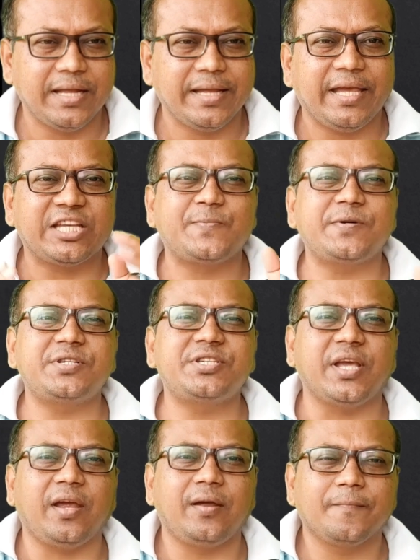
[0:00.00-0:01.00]
Experts
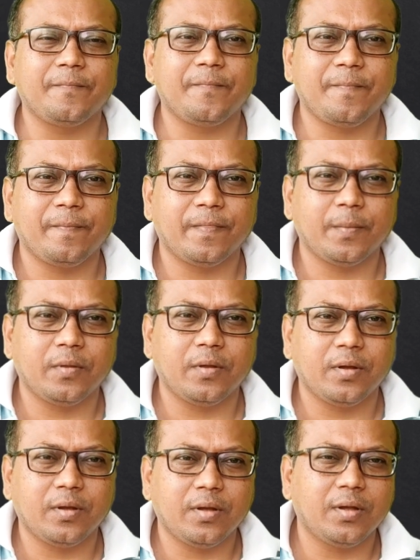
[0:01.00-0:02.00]
say
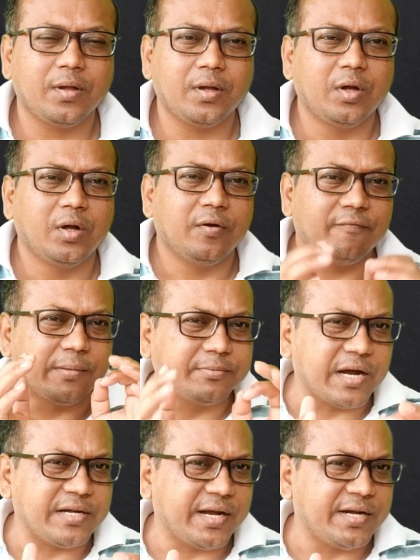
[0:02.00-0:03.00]
web
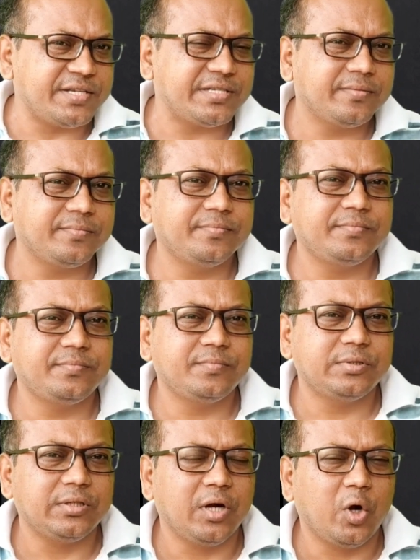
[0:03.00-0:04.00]
contents
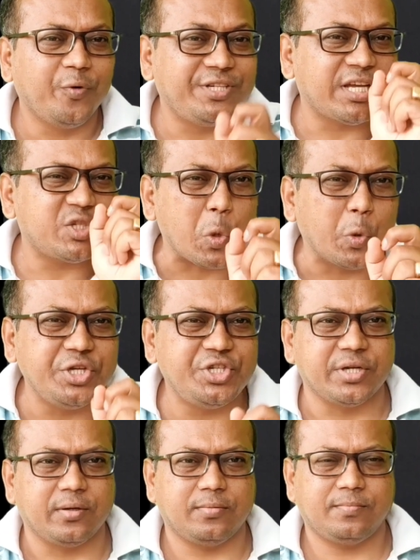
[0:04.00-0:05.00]
which are
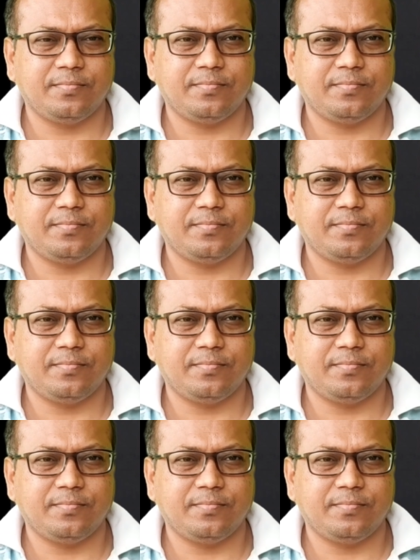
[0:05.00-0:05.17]
original,